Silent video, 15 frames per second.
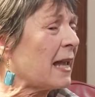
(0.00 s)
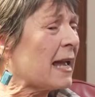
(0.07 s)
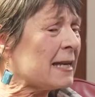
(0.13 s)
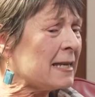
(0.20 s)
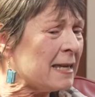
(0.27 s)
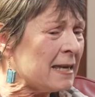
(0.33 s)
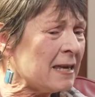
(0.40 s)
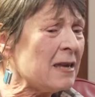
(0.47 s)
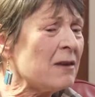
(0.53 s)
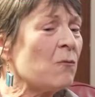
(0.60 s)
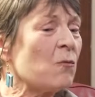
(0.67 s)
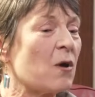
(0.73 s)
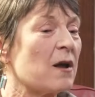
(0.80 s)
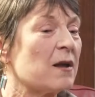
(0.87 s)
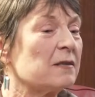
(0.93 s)
He
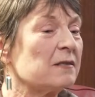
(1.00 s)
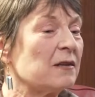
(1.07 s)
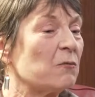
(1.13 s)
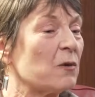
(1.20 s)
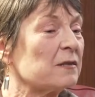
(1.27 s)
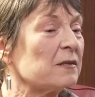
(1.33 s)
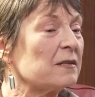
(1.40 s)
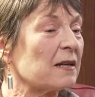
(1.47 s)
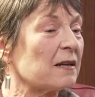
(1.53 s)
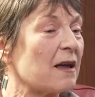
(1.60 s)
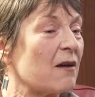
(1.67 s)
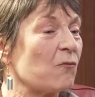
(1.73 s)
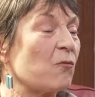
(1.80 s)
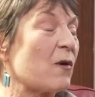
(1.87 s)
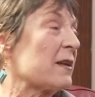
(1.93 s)
wasn't
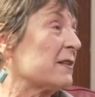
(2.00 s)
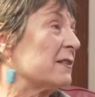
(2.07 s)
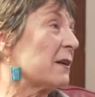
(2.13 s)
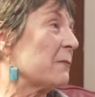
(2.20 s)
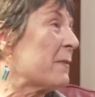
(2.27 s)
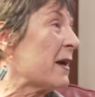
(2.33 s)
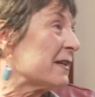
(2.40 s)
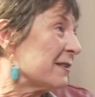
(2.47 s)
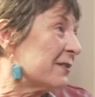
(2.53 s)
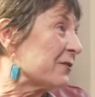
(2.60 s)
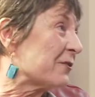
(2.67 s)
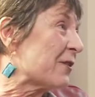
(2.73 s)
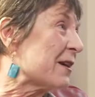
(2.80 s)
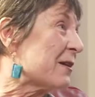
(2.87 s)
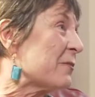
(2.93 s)
a rustic
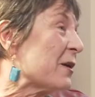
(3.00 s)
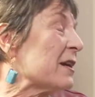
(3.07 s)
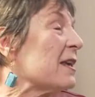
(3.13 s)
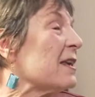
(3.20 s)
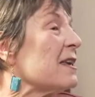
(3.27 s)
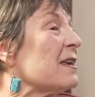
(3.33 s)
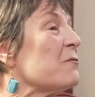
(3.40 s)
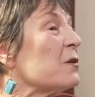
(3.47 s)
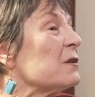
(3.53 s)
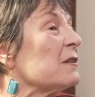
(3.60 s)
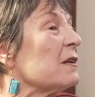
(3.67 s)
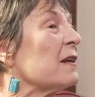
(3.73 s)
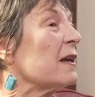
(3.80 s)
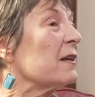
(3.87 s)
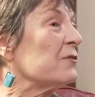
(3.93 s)
peasant or anybody. He was
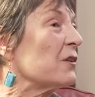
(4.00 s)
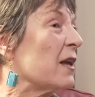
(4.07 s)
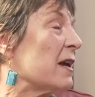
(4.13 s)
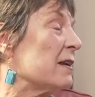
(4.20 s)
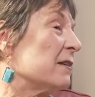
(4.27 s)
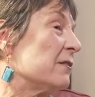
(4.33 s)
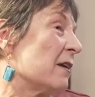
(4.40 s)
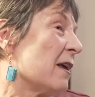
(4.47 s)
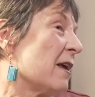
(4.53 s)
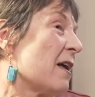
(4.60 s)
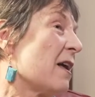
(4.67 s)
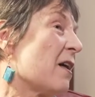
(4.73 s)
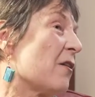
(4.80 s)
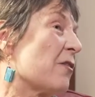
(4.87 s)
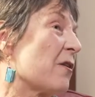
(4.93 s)
an educated,
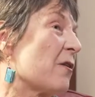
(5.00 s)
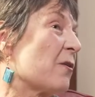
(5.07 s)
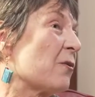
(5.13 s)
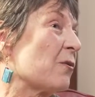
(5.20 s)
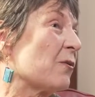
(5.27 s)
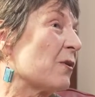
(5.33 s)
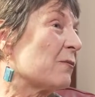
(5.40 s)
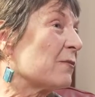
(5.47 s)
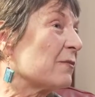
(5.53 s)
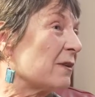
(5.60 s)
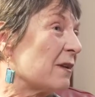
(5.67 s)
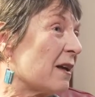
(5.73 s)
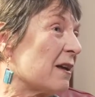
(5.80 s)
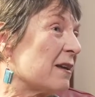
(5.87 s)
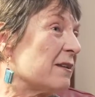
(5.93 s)
although
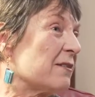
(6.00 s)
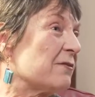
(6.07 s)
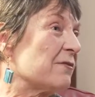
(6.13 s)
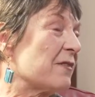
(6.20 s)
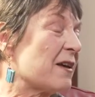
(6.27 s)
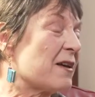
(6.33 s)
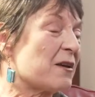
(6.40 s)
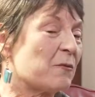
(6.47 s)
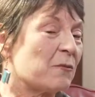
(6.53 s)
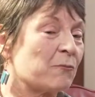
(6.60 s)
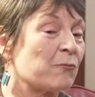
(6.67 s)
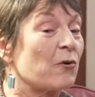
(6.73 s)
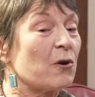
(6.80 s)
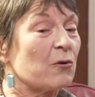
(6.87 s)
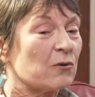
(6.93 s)
kind of
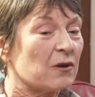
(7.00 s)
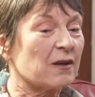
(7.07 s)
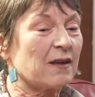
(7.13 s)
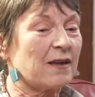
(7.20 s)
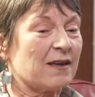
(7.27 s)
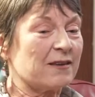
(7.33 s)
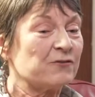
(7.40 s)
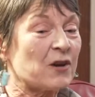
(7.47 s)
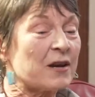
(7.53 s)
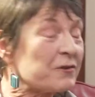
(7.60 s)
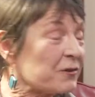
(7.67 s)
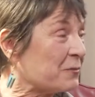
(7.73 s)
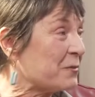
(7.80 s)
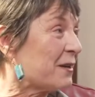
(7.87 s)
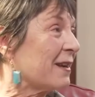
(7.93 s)
broke
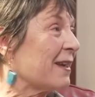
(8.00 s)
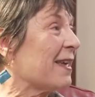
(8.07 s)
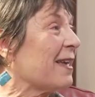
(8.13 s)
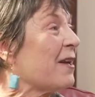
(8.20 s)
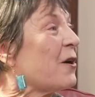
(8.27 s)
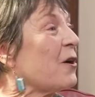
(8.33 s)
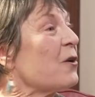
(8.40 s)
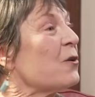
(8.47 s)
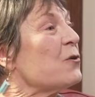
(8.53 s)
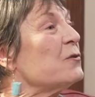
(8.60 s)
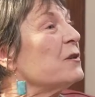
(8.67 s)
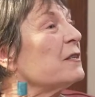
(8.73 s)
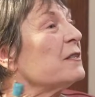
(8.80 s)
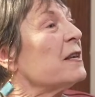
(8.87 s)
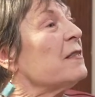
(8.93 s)
gentleman, who
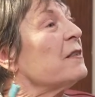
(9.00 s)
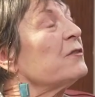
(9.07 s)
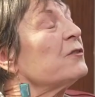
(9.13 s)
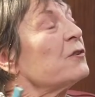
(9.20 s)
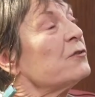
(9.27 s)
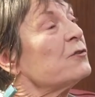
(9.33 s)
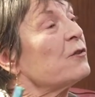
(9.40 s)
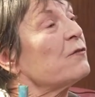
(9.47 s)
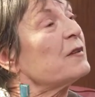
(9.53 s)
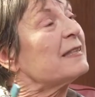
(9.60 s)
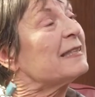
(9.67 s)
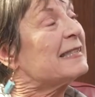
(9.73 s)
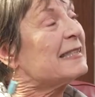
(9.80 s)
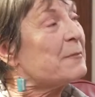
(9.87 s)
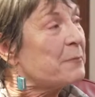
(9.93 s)
just in the search of a
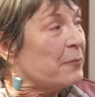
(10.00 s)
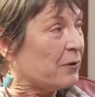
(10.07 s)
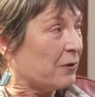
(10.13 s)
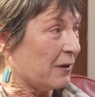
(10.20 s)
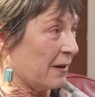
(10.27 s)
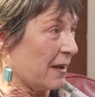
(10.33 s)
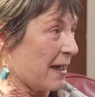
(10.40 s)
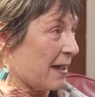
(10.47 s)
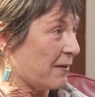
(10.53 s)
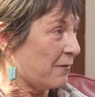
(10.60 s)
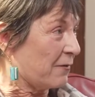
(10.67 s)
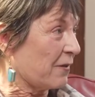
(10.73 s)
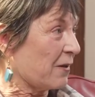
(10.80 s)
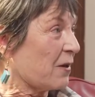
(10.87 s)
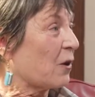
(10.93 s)
simple
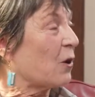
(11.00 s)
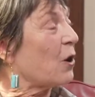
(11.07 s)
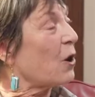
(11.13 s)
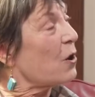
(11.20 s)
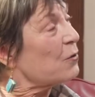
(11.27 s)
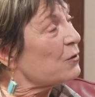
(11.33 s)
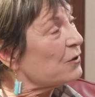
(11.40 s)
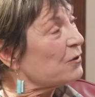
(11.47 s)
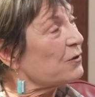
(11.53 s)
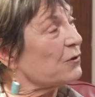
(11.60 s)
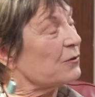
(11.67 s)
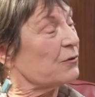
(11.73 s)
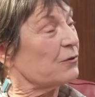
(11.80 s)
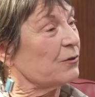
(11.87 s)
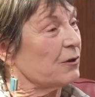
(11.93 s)
life close
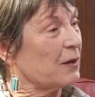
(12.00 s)
to